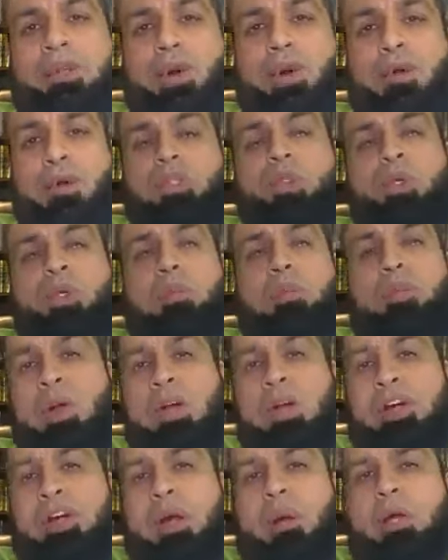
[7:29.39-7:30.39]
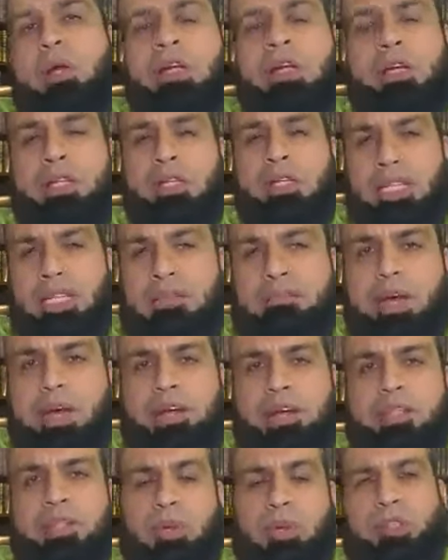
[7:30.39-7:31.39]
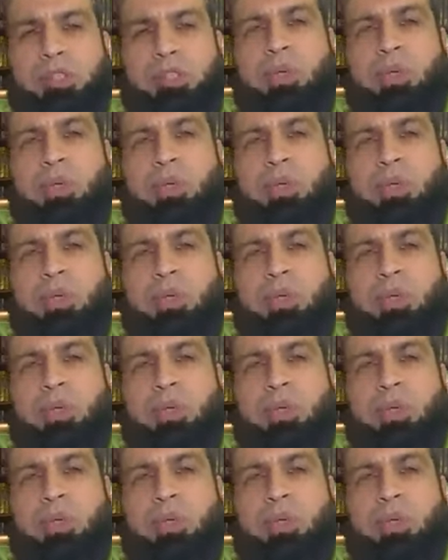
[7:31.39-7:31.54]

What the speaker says: also a part of our iman as well.